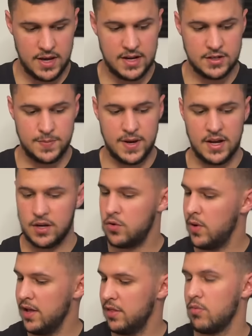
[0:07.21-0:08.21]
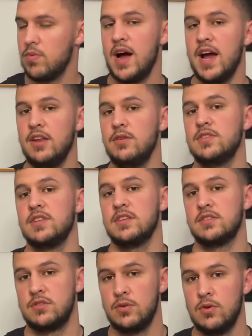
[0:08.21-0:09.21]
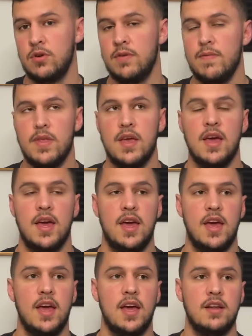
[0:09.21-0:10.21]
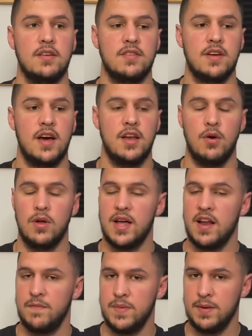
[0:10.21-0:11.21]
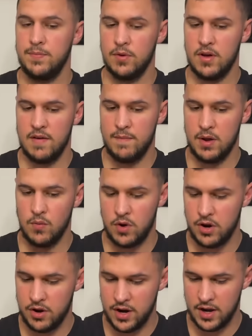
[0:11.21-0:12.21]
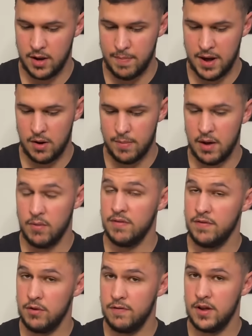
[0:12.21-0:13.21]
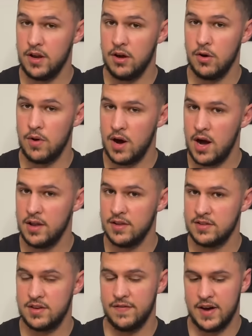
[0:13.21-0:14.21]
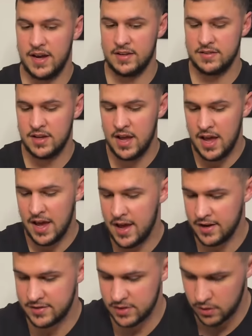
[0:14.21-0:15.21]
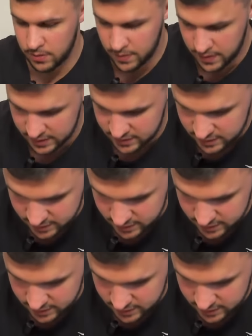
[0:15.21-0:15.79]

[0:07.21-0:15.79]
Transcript: has been quite the ride using this tool. And I know a lot of people have been wondering about my review video on this device, and so this is